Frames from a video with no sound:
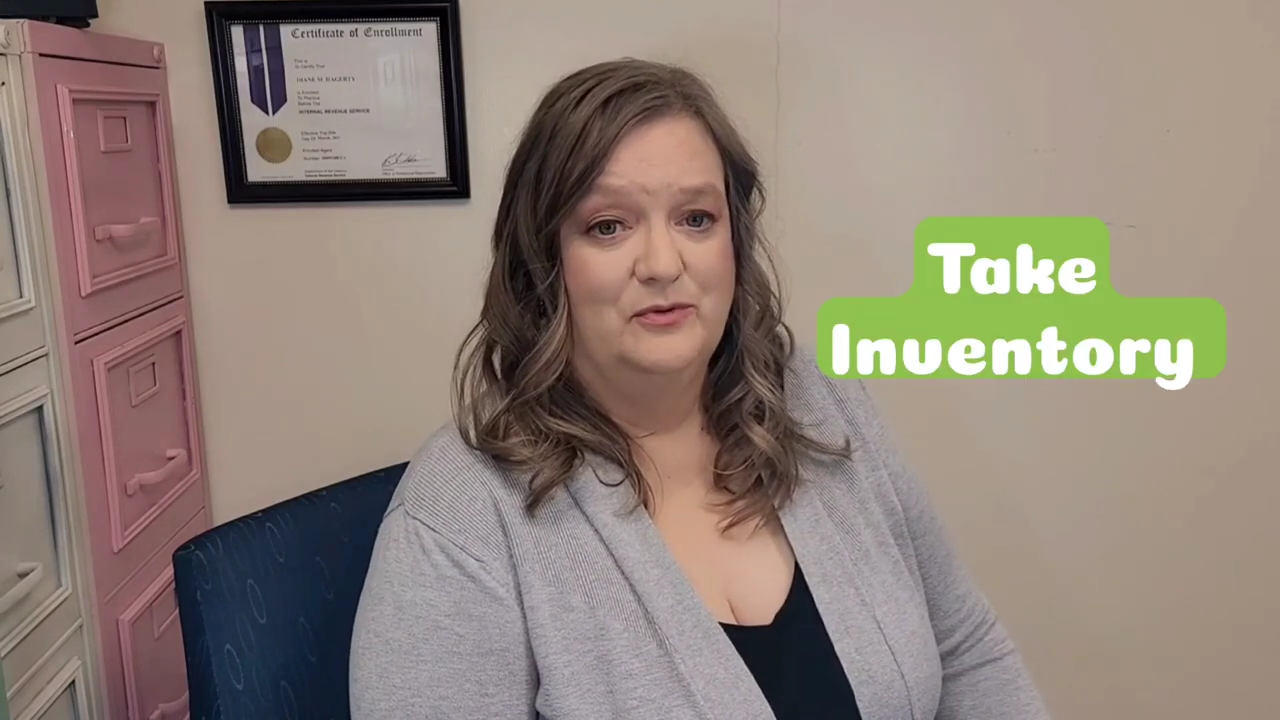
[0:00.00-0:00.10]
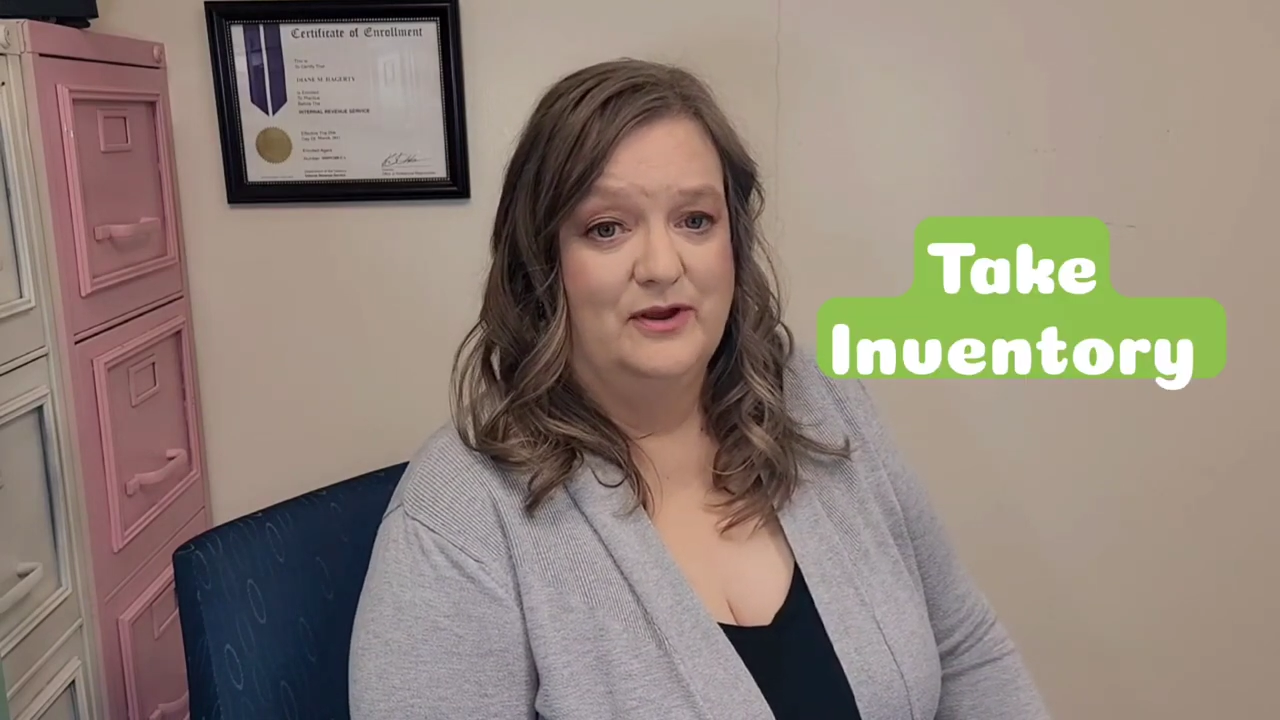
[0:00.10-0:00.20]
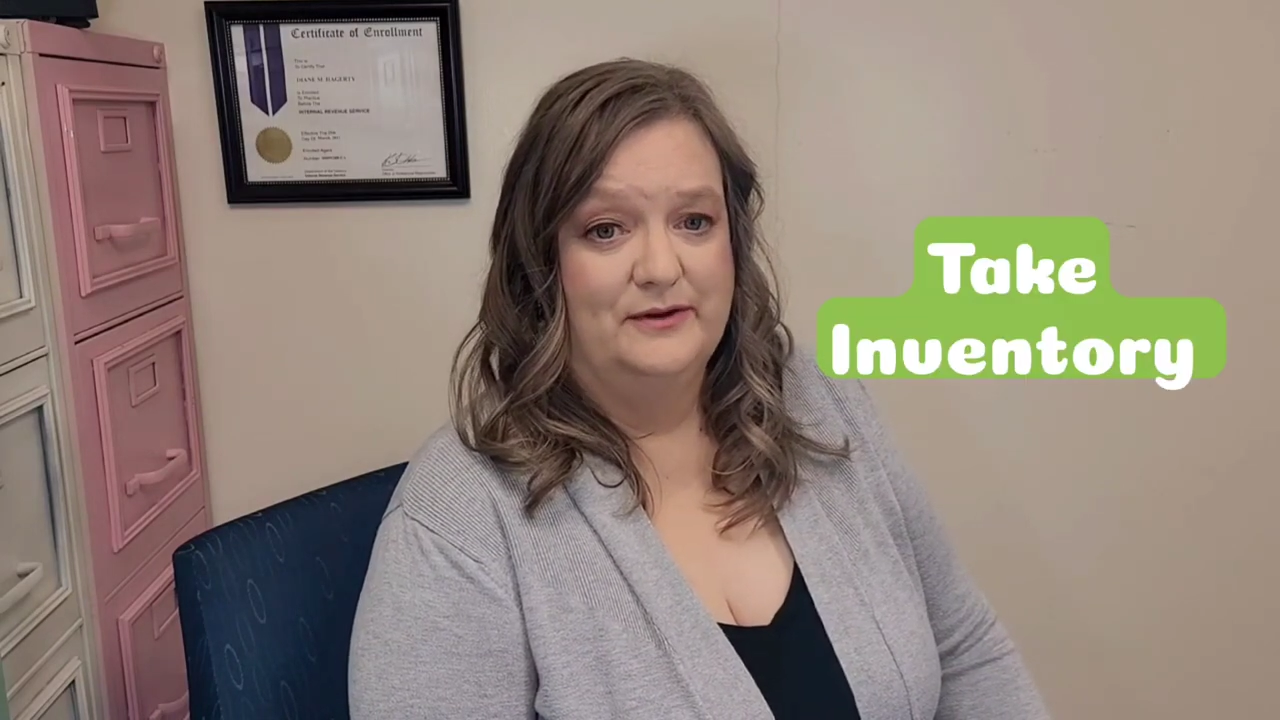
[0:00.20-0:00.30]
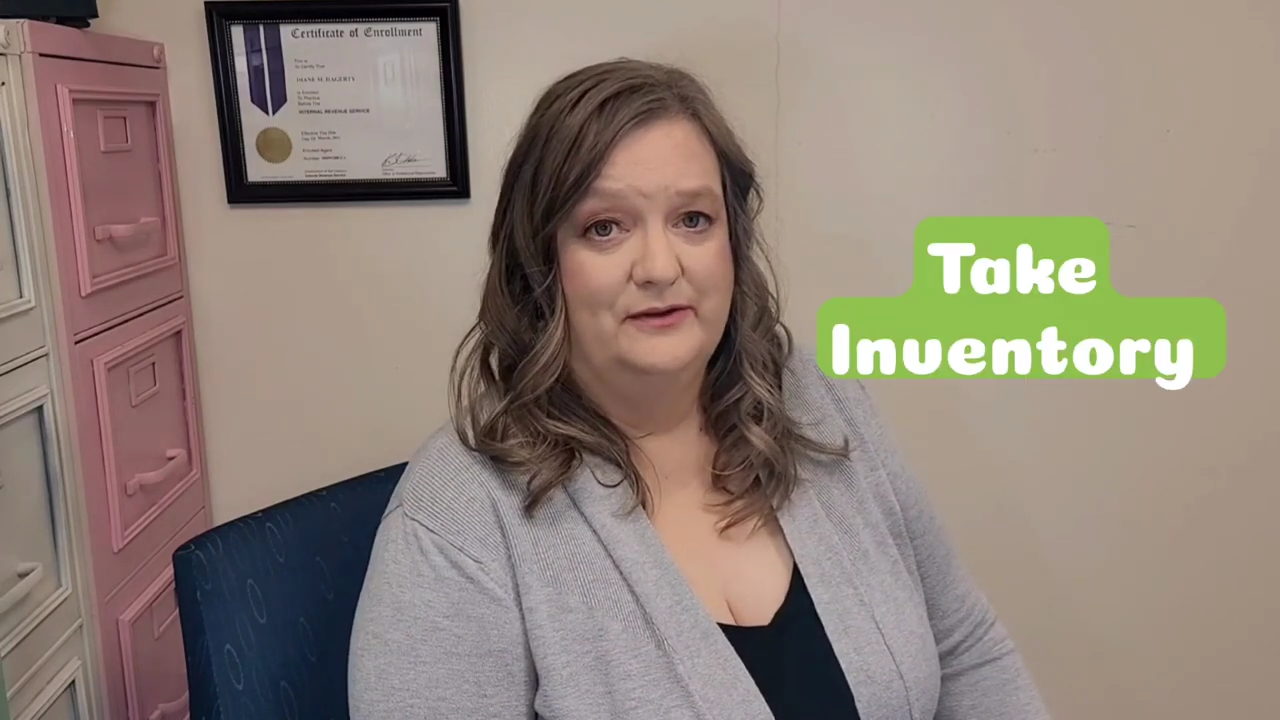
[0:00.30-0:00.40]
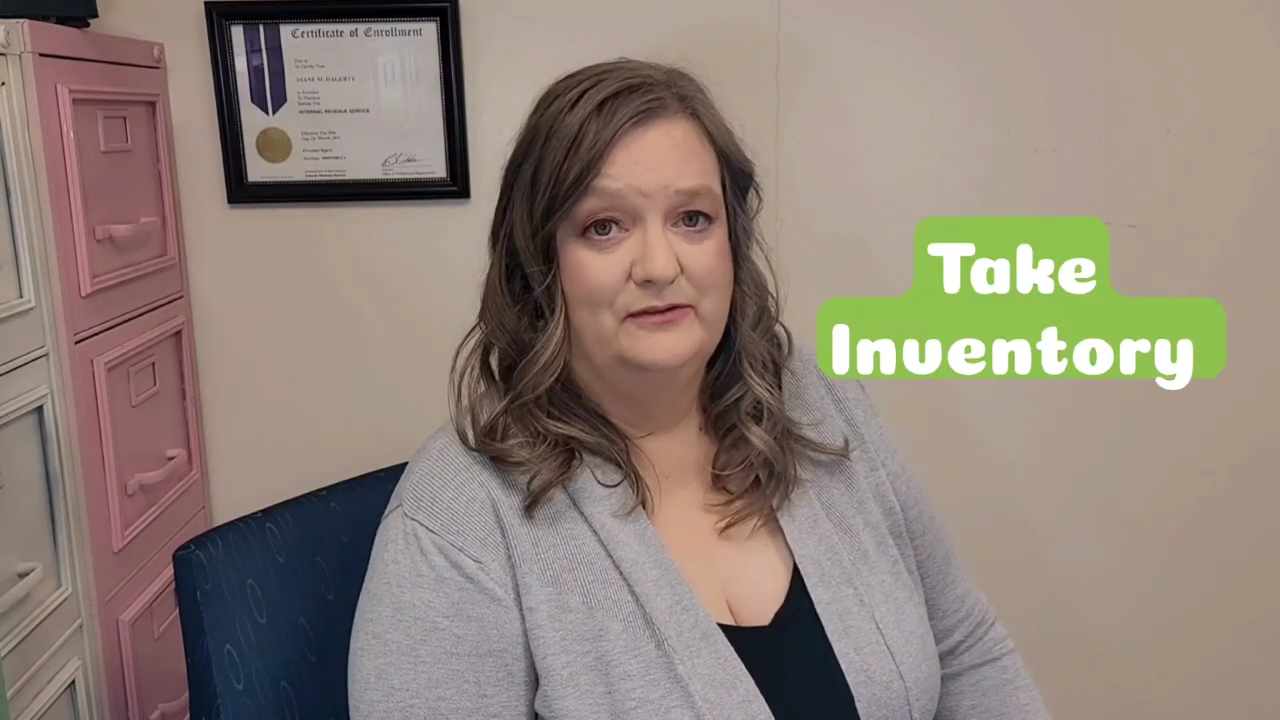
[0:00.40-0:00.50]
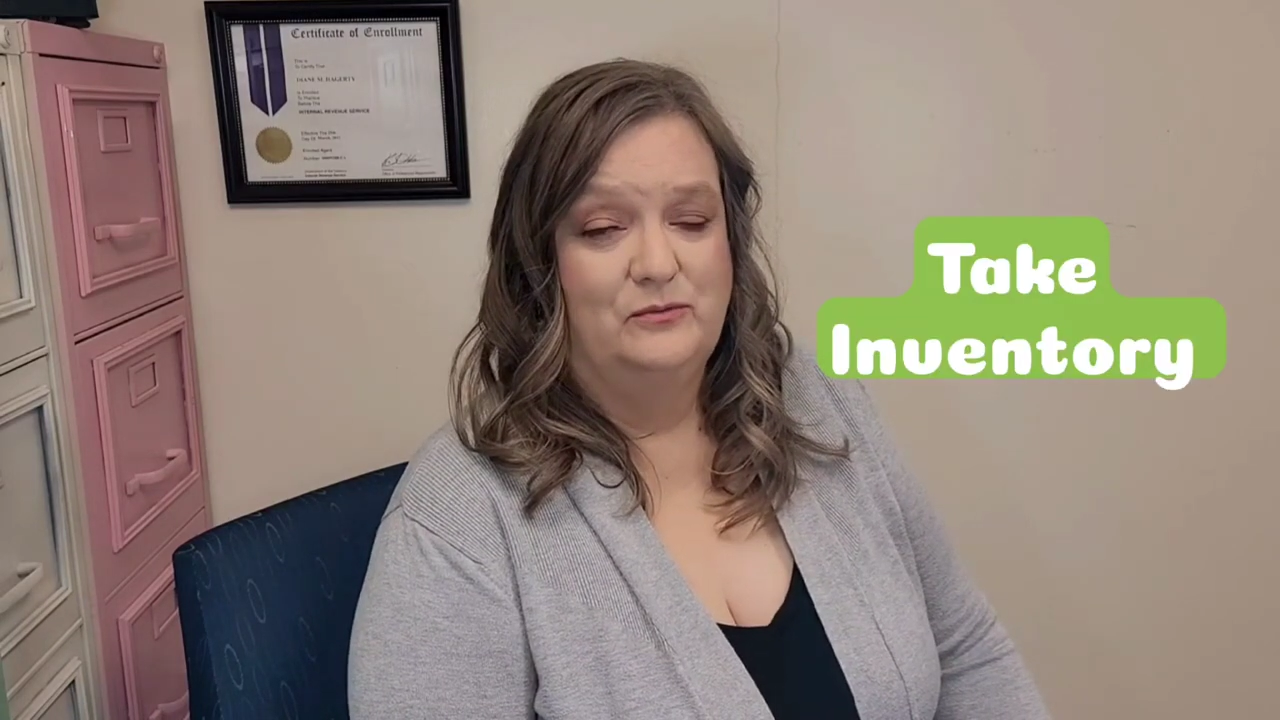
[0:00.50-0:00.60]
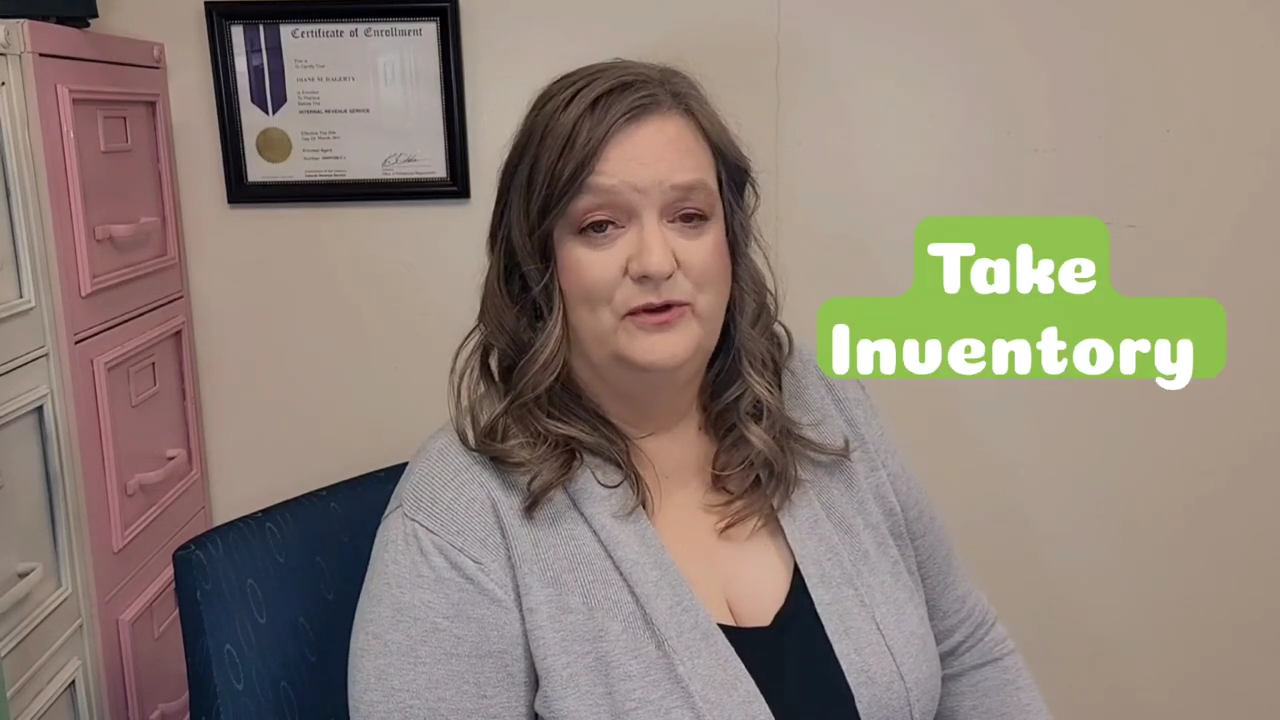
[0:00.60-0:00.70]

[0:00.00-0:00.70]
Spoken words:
products,